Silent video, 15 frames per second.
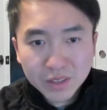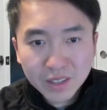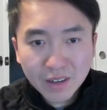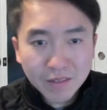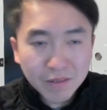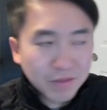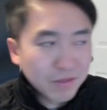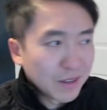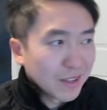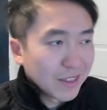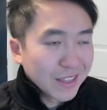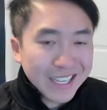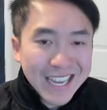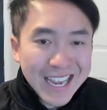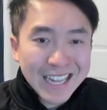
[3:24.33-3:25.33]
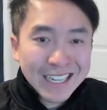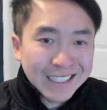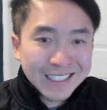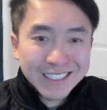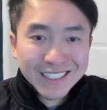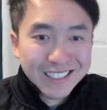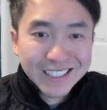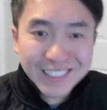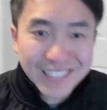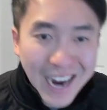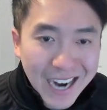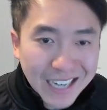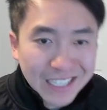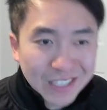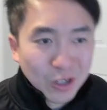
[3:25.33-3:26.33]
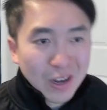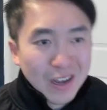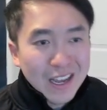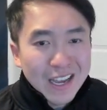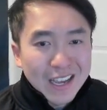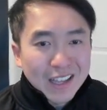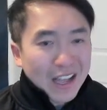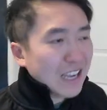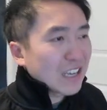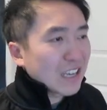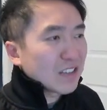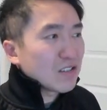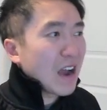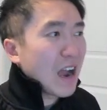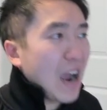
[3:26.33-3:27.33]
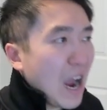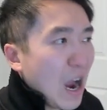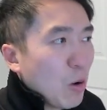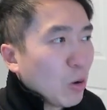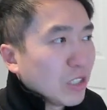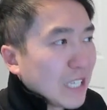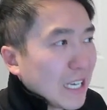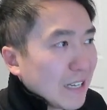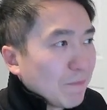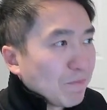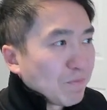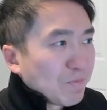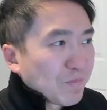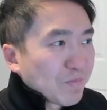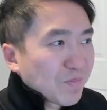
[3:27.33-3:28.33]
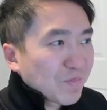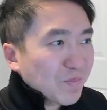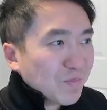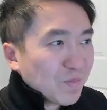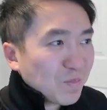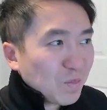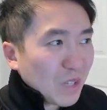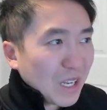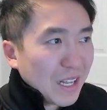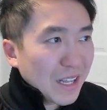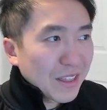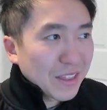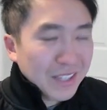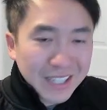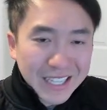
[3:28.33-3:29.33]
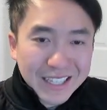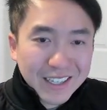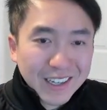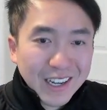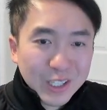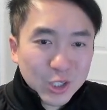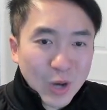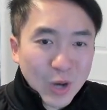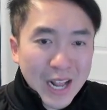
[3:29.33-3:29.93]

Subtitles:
of the kin's society. I would say the